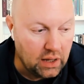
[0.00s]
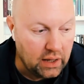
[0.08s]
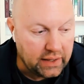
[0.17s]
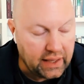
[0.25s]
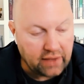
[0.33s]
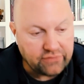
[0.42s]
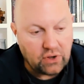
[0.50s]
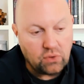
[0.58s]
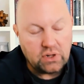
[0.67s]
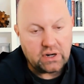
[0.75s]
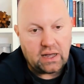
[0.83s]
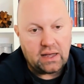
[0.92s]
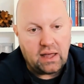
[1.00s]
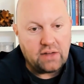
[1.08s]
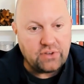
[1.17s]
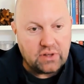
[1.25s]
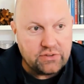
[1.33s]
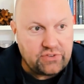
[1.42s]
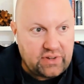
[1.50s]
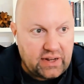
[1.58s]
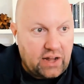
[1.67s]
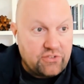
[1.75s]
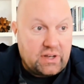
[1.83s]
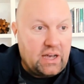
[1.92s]
Yeah. So look, let's take
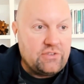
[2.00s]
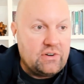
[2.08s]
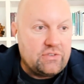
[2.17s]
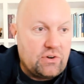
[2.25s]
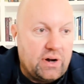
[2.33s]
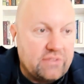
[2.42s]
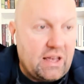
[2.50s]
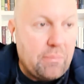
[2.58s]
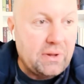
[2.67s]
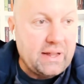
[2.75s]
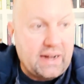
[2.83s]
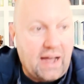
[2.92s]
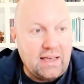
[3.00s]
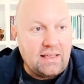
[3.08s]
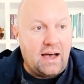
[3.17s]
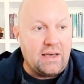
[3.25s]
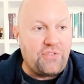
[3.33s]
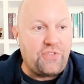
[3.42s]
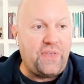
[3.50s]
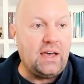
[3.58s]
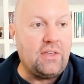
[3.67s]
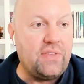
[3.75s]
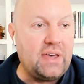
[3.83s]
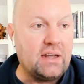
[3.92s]
education as a great example. Like, I
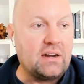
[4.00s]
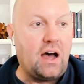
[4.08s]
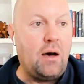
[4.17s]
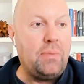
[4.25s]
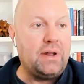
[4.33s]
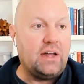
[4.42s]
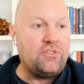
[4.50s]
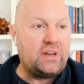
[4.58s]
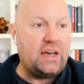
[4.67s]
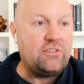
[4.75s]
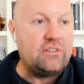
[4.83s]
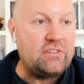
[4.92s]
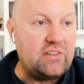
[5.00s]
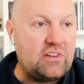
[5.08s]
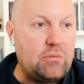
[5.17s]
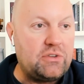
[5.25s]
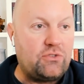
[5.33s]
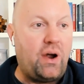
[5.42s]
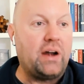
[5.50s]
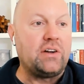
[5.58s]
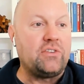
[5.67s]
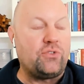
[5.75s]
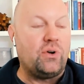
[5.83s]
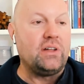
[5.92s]
think the incumbent education system is trying to
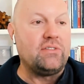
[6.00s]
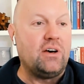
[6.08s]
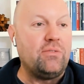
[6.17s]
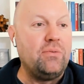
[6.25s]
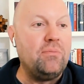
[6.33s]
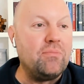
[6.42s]
destroy itself.